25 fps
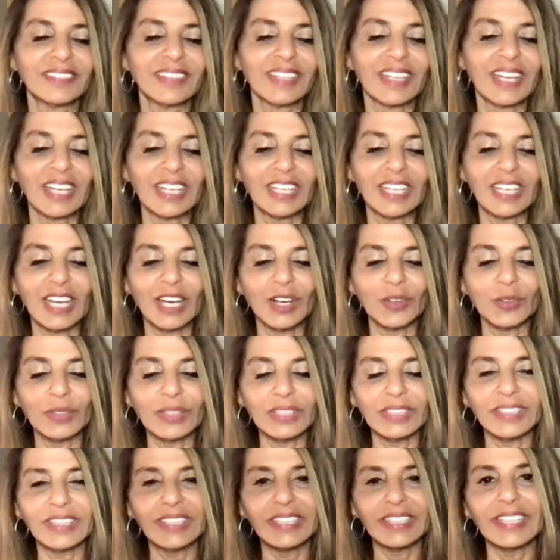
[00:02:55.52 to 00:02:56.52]
And now
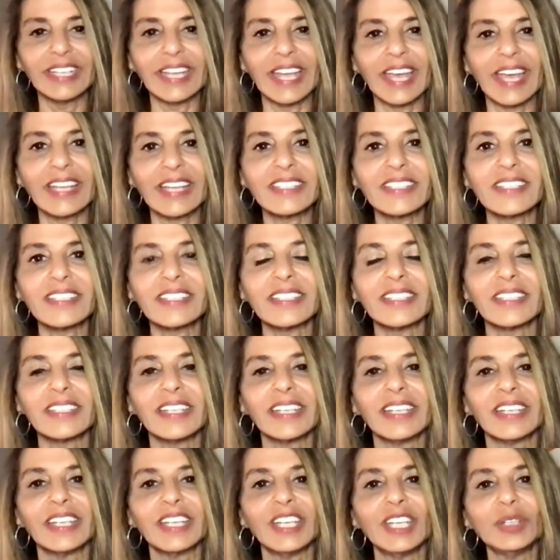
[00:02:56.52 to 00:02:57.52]
in the next
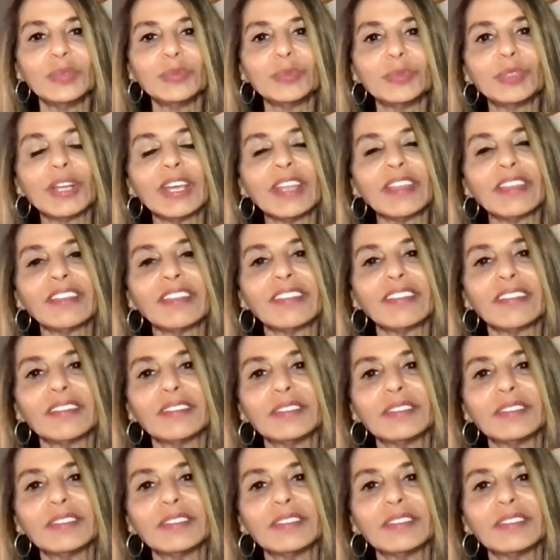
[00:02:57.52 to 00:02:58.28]
in-breath,